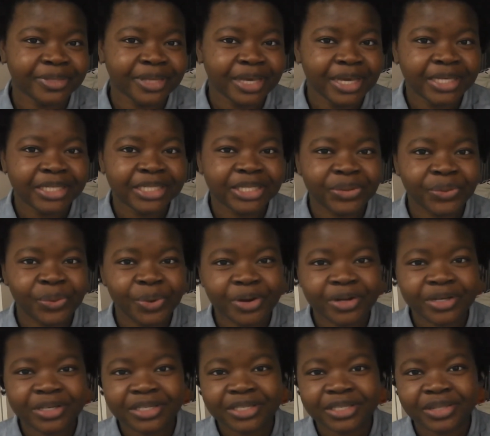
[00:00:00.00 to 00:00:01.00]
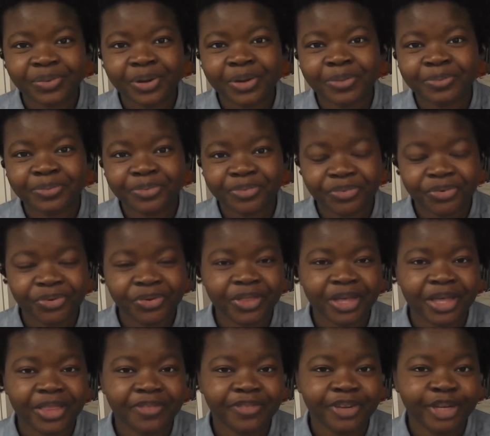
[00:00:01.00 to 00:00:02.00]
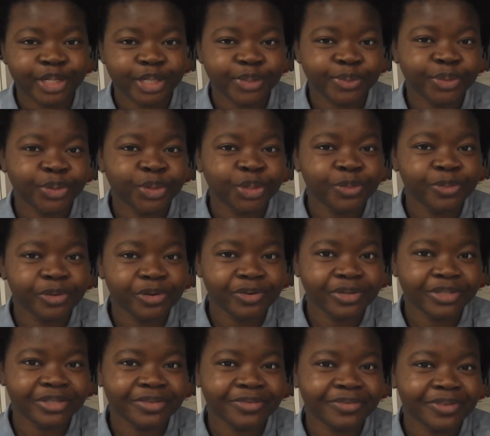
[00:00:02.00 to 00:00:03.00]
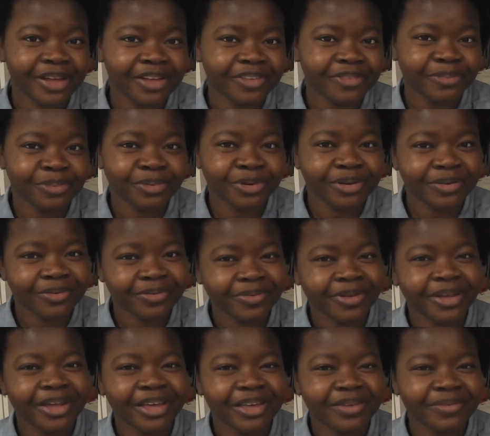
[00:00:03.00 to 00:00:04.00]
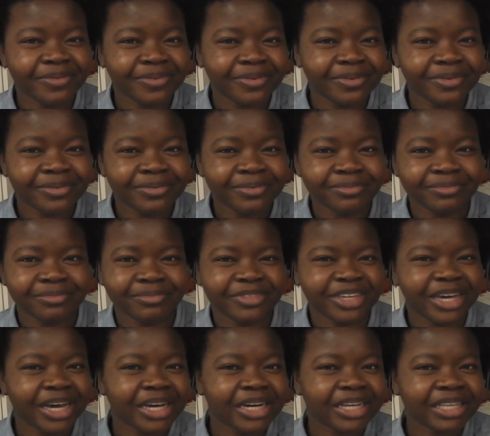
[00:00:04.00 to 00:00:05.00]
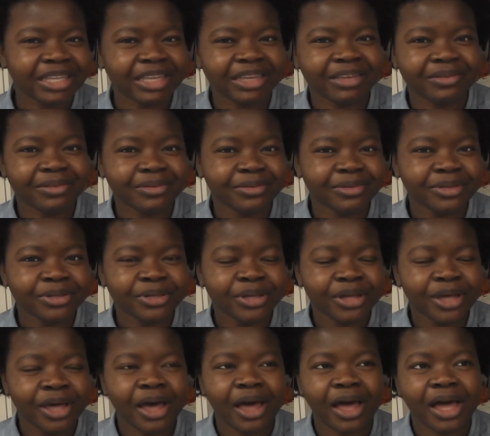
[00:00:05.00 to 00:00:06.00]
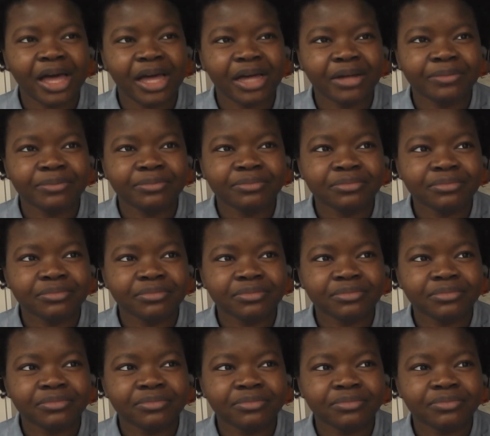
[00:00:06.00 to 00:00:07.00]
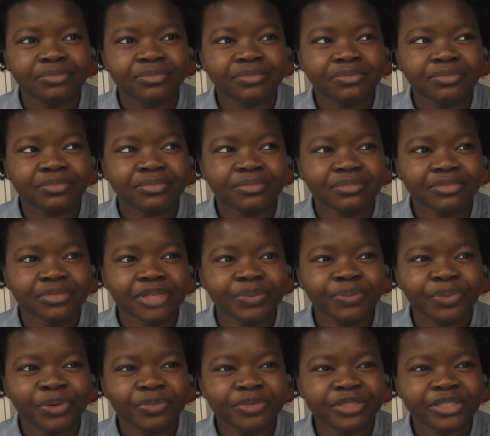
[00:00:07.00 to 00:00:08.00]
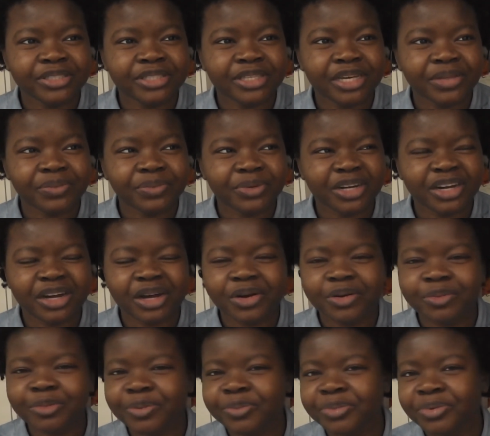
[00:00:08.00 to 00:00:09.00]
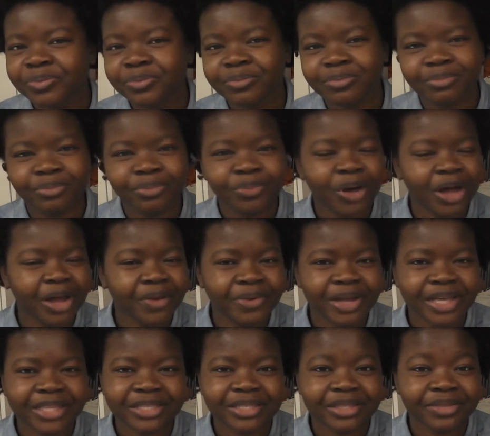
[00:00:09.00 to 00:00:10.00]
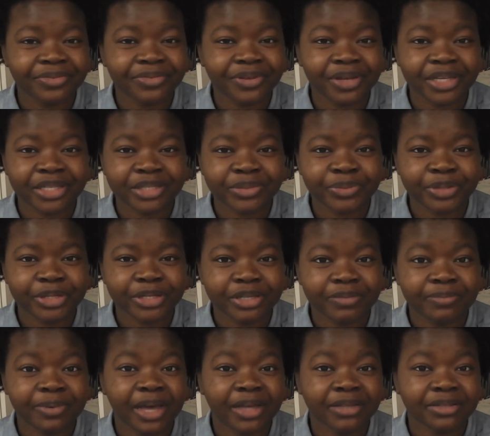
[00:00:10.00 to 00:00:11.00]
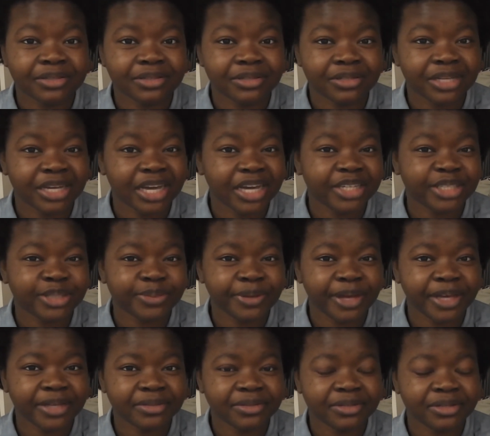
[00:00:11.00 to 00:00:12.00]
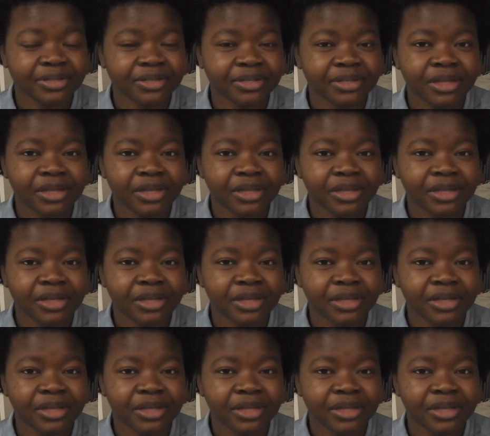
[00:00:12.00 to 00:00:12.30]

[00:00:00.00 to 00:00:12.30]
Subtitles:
So whereas the one before that, the vegetable korma, is a 5.5 kind of thing. And what was the other one? I can't remember what I rated the first one, the pasta, the Cajun pasta.